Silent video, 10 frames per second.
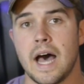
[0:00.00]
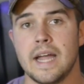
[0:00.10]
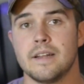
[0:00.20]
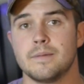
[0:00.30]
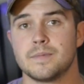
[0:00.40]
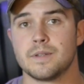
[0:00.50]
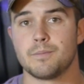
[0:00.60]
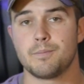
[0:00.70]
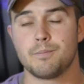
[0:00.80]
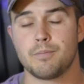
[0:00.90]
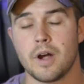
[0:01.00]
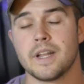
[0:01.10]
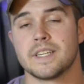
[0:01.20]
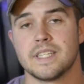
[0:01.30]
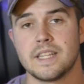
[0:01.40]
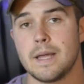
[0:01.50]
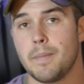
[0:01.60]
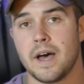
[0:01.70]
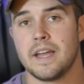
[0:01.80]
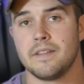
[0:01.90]
items and products that they
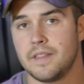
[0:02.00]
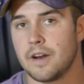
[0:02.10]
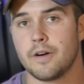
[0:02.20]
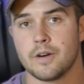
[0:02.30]
buy that